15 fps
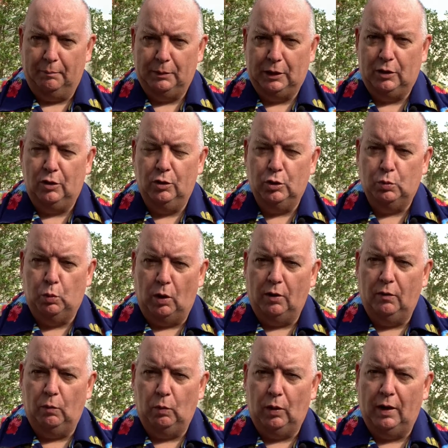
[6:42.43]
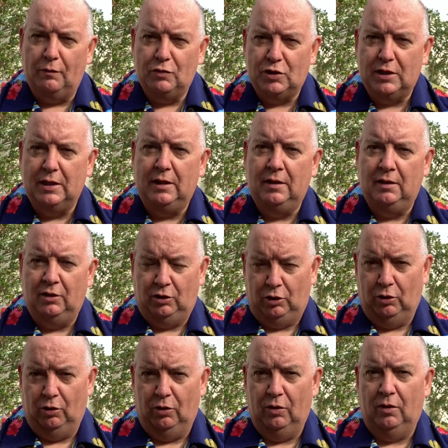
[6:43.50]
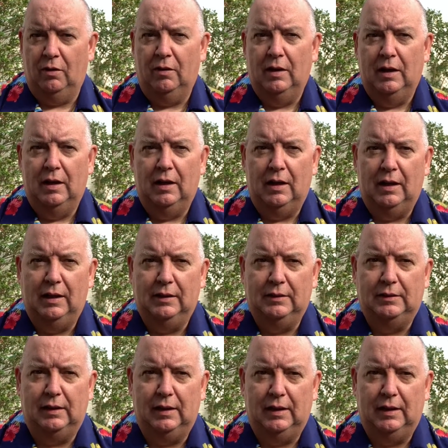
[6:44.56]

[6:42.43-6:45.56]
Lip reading: Because what I've seen here is